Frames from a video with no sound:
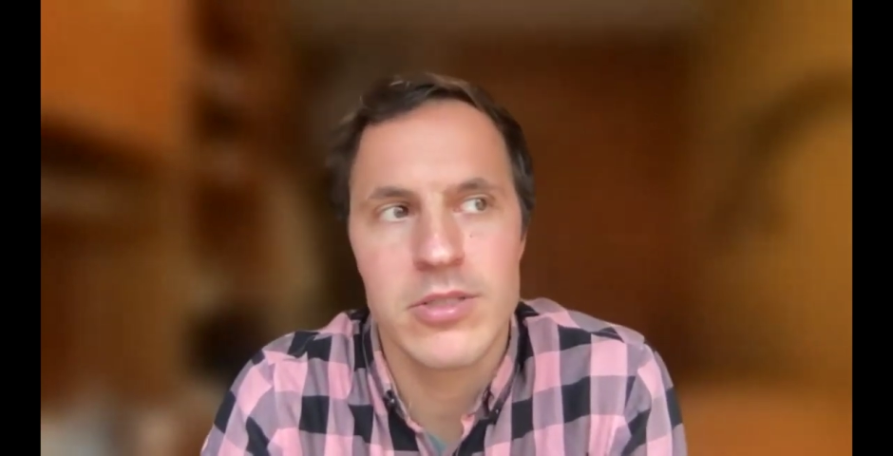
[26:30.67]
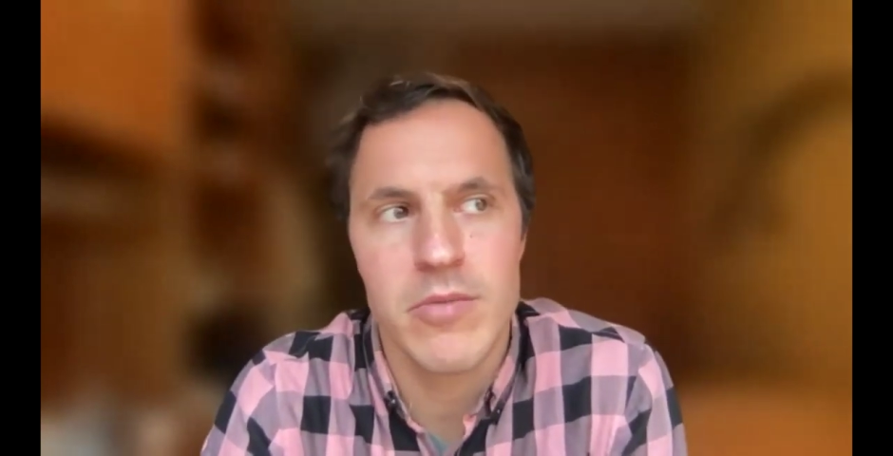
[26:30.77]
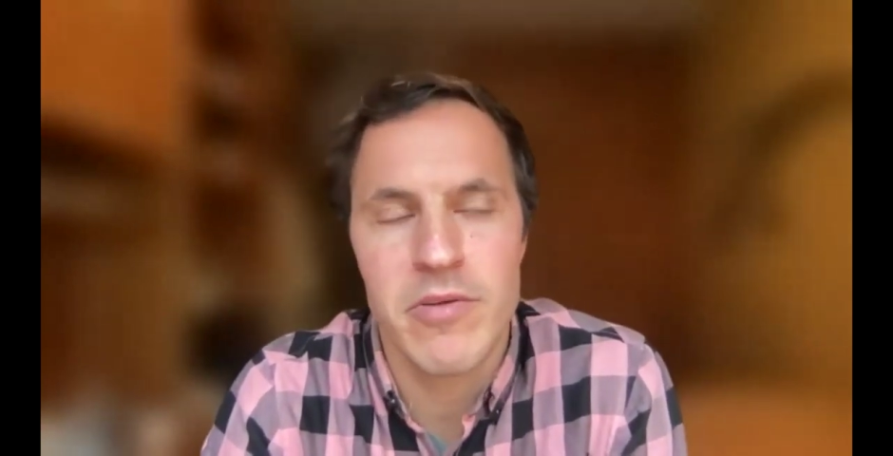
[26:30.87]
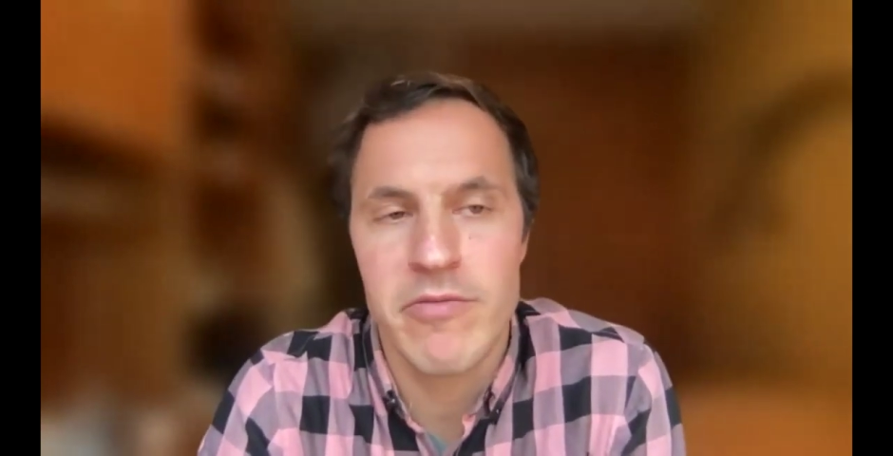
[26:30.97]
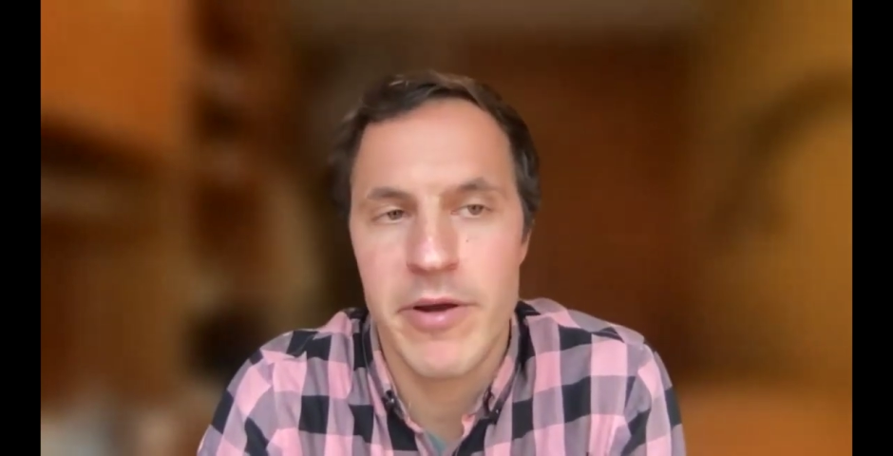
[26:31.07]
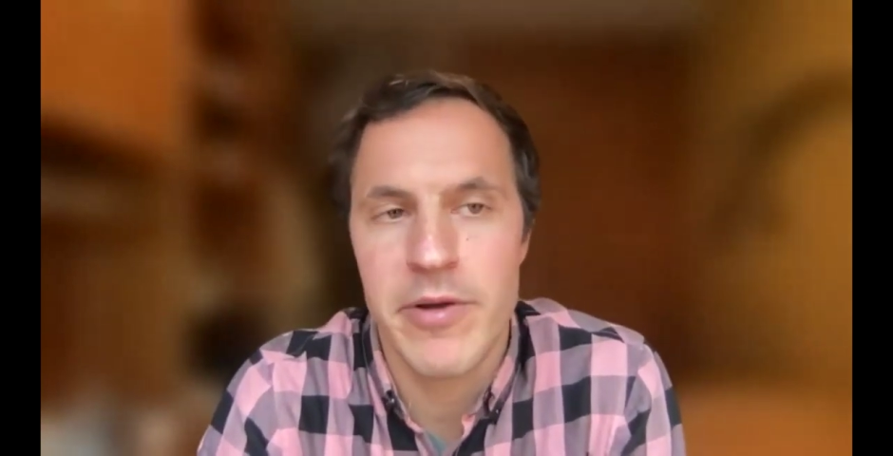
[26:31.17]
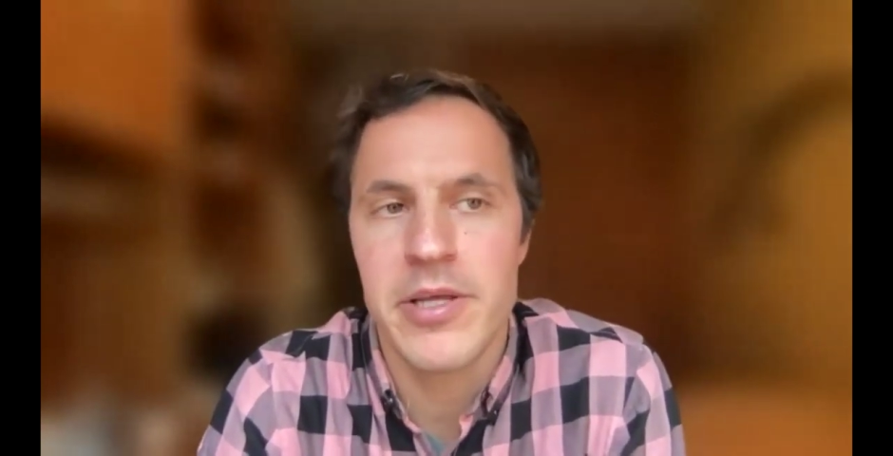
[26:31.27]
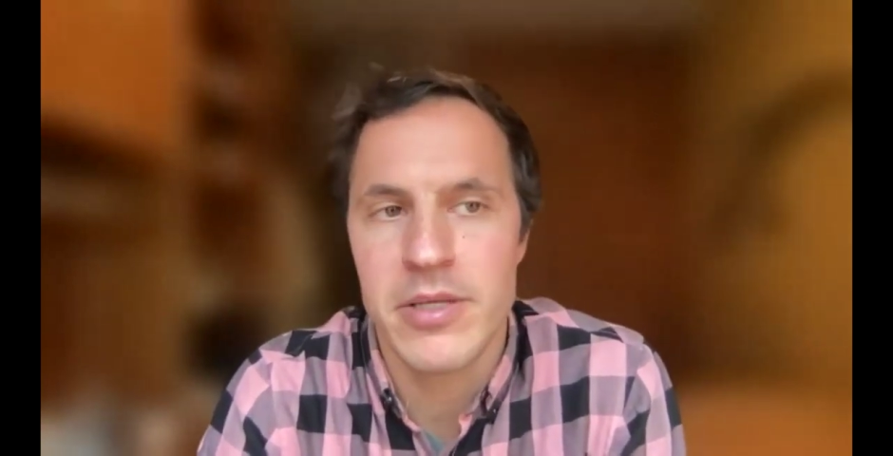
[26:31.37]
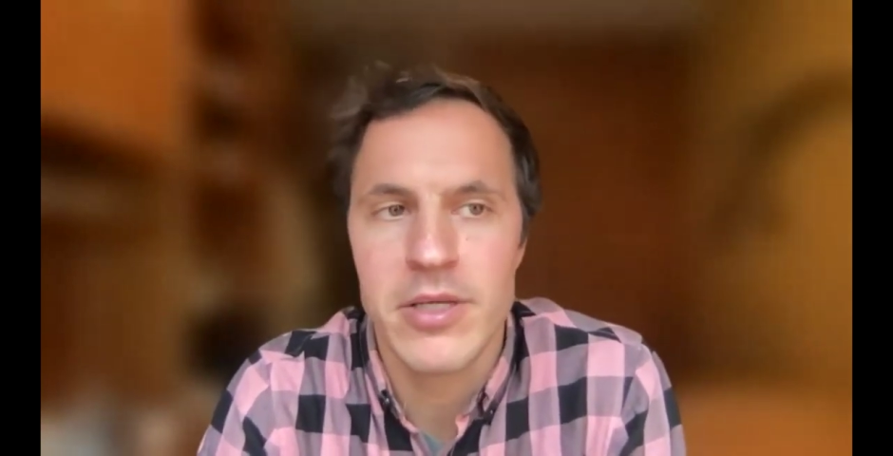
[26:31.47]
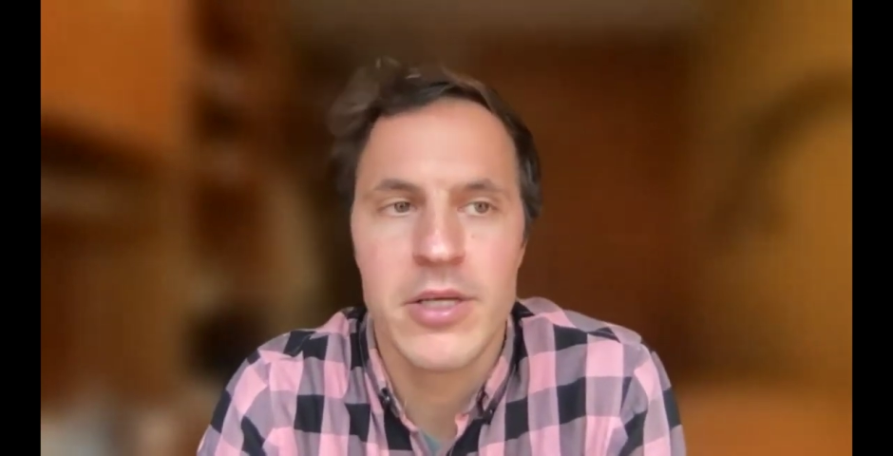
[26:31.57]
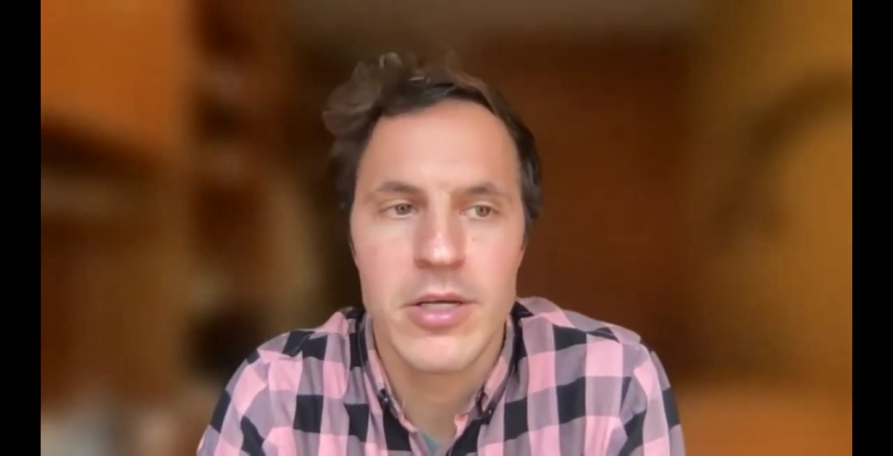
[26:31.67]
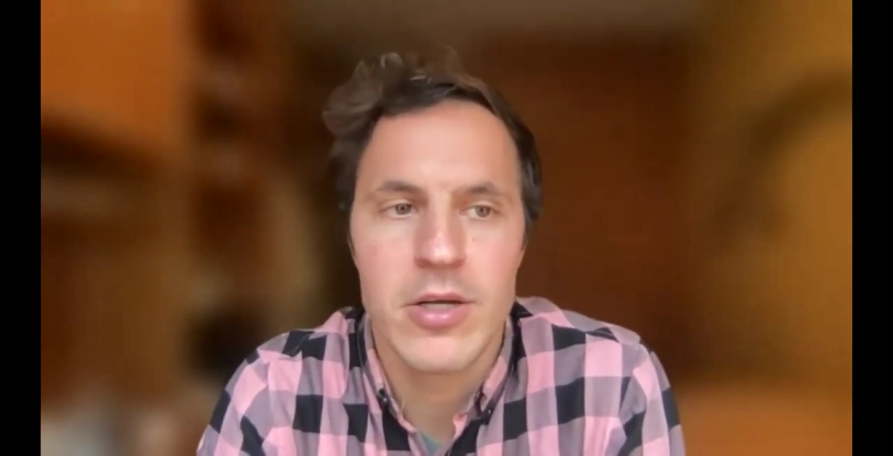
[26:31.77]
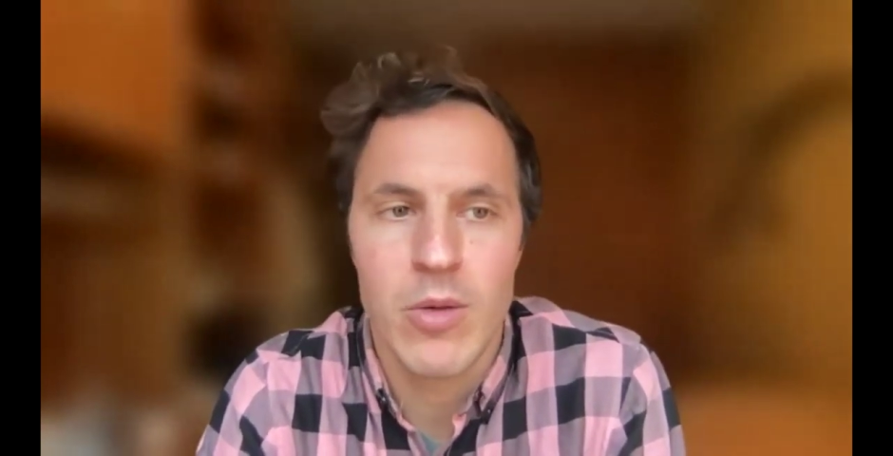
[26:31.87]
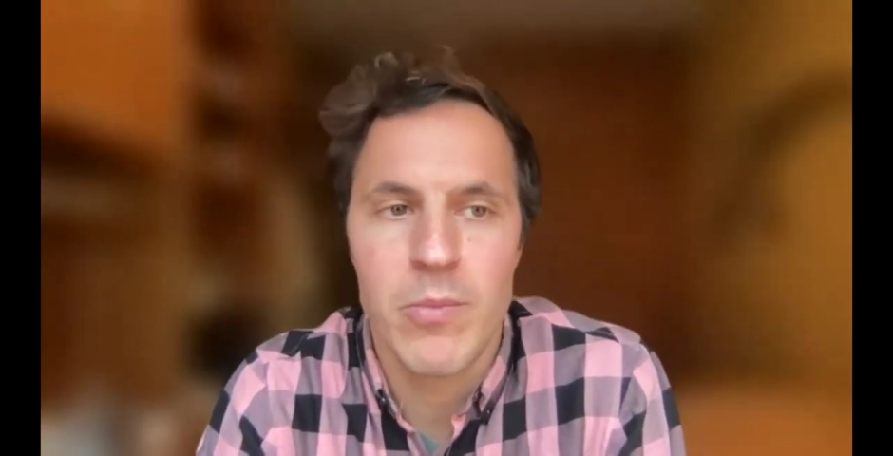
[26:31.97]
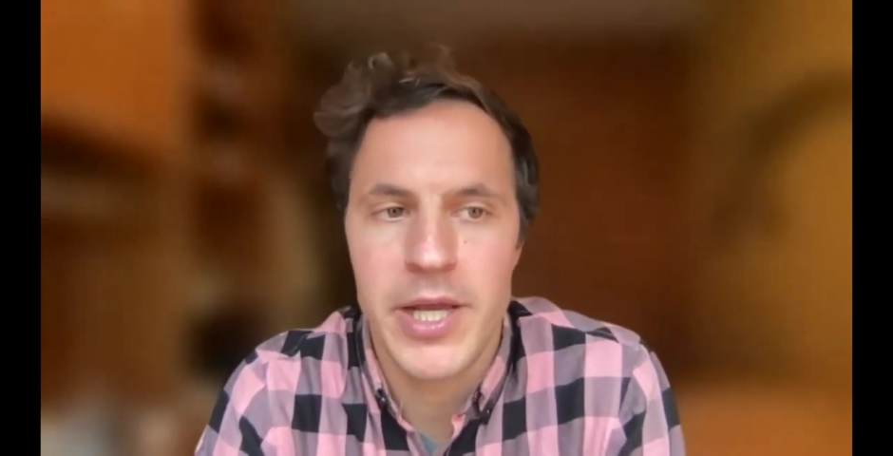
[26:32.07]
something very
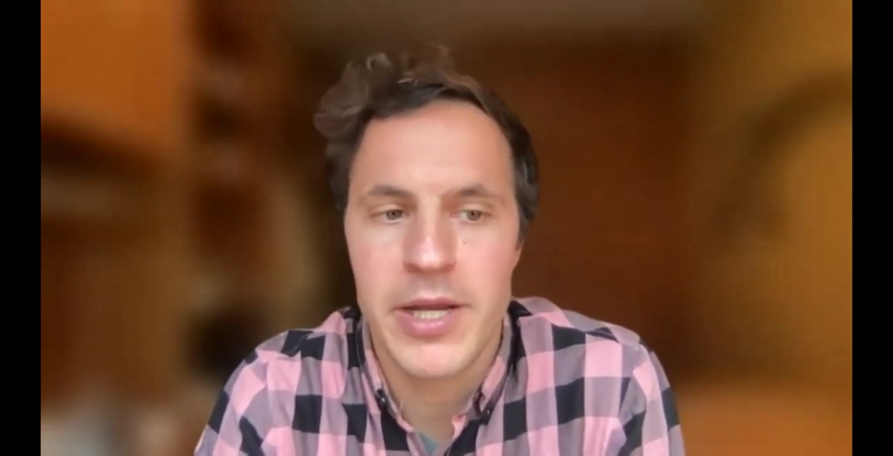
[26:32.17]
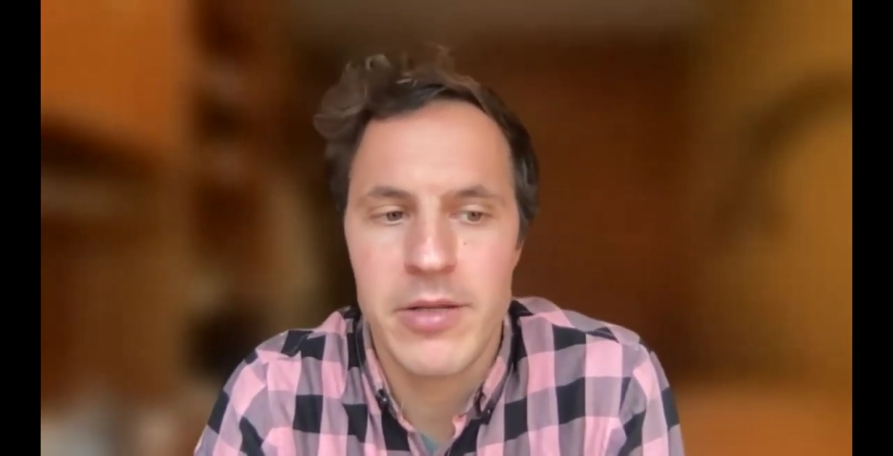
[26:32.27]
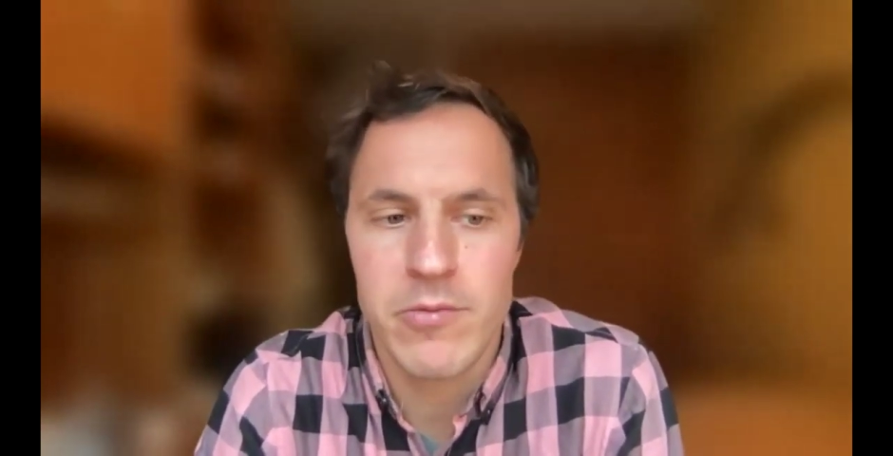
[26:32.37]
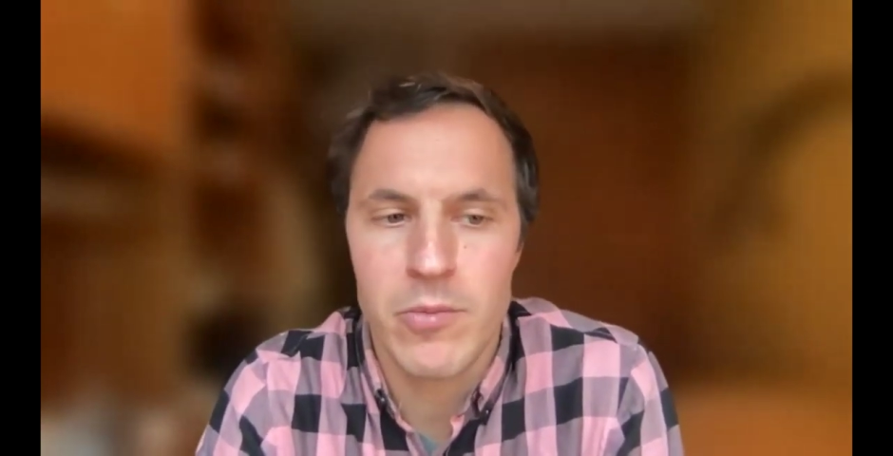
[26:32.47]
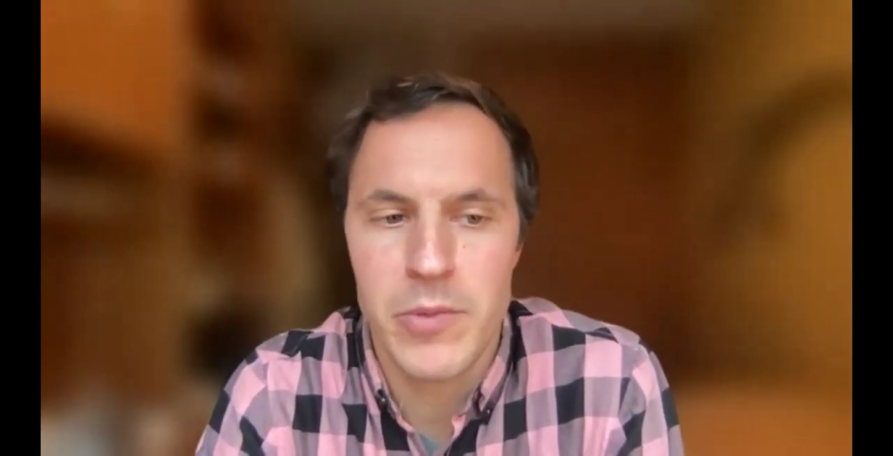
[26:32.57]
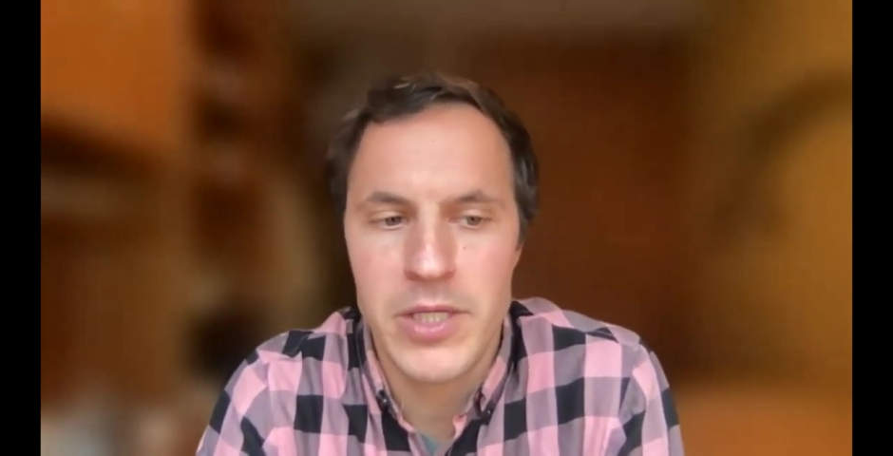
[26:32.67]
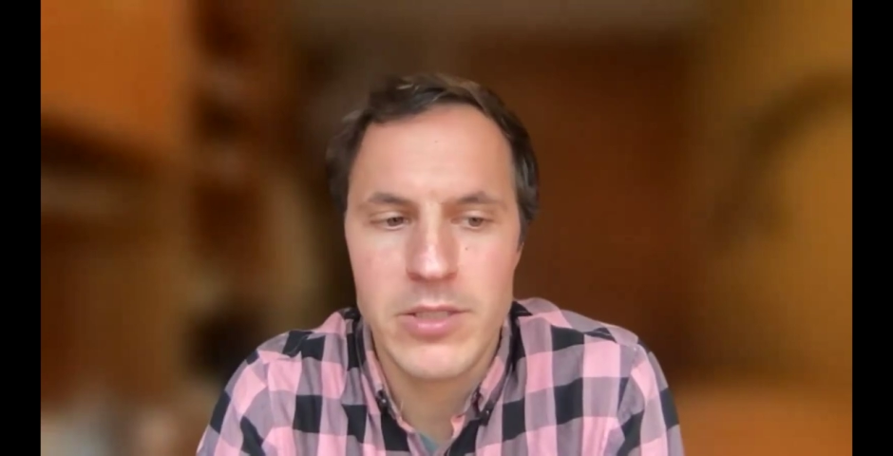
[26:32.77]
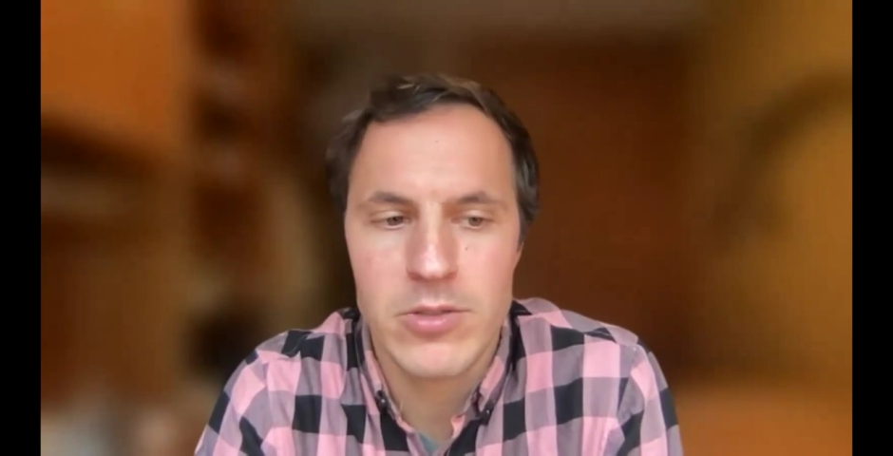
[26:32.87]
complicated for me.